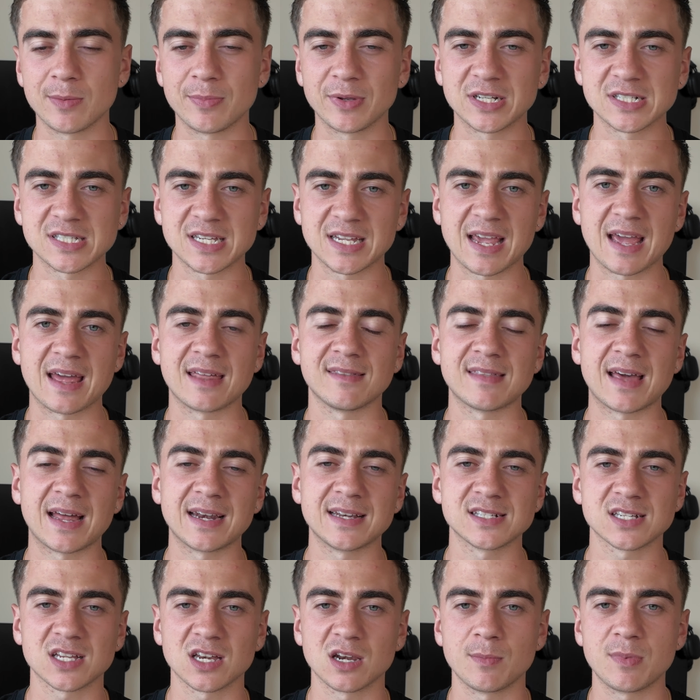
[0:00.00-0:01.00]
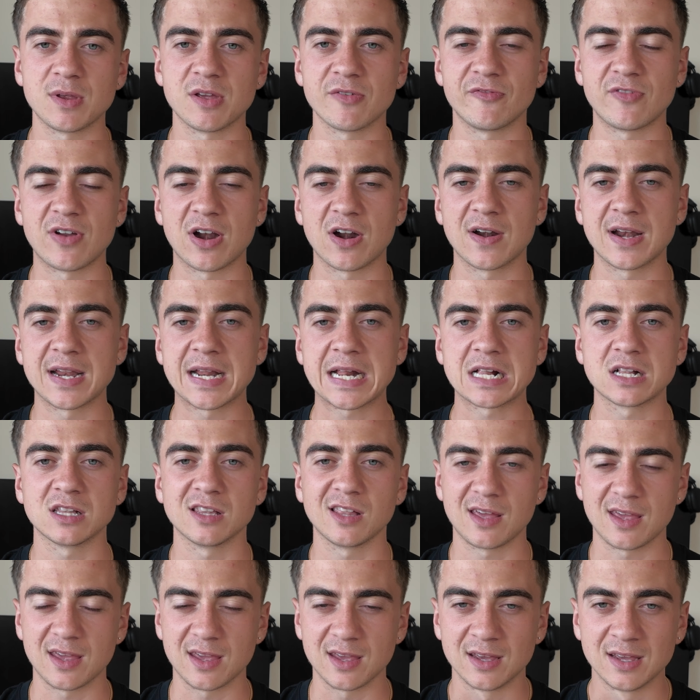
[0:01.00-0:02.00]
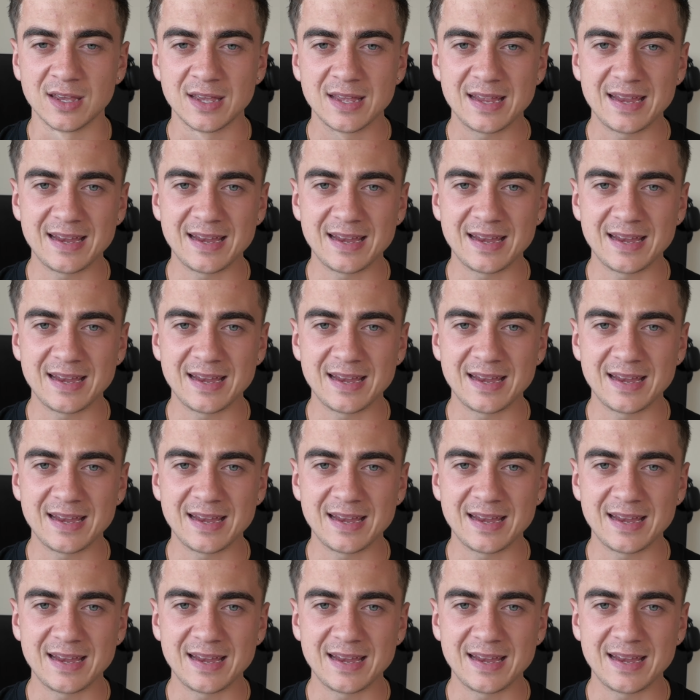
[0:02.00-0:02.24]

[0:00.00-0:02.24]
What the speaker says: Because again, that is going to be a very clear